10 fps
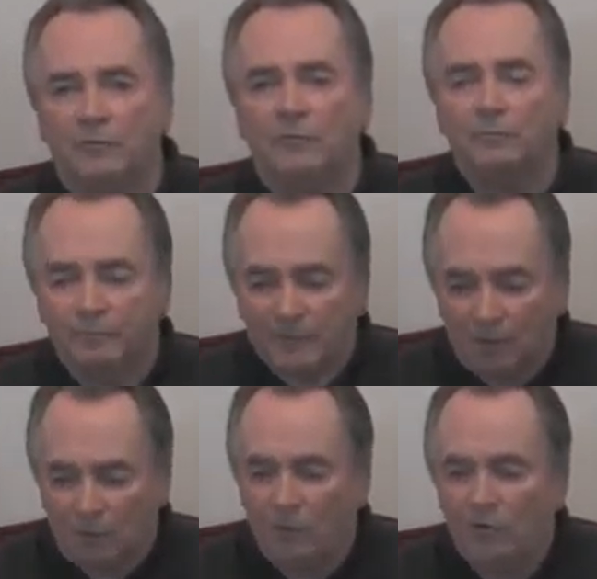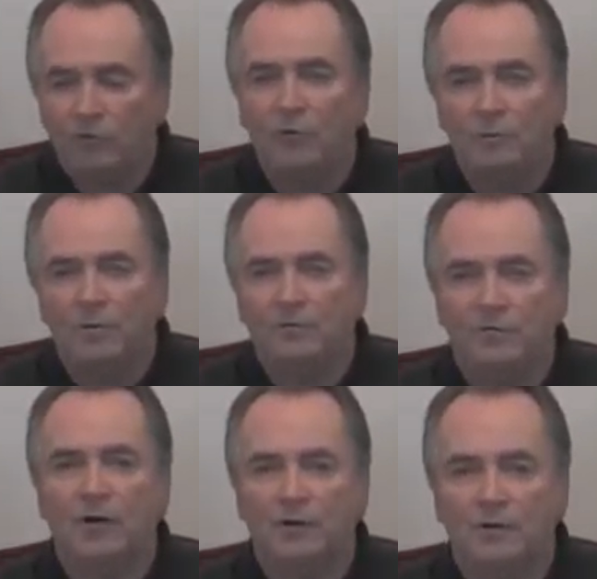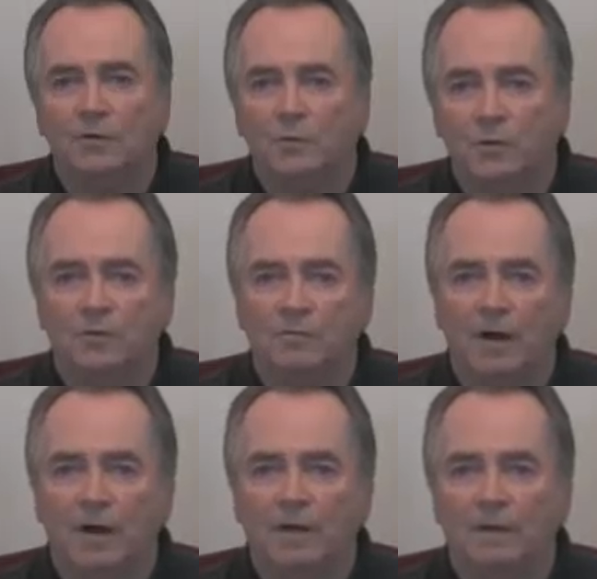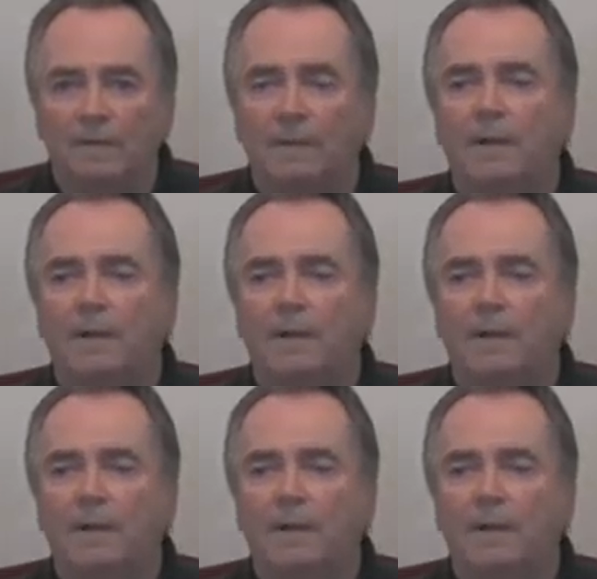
Yes, we should be studying the Word of God.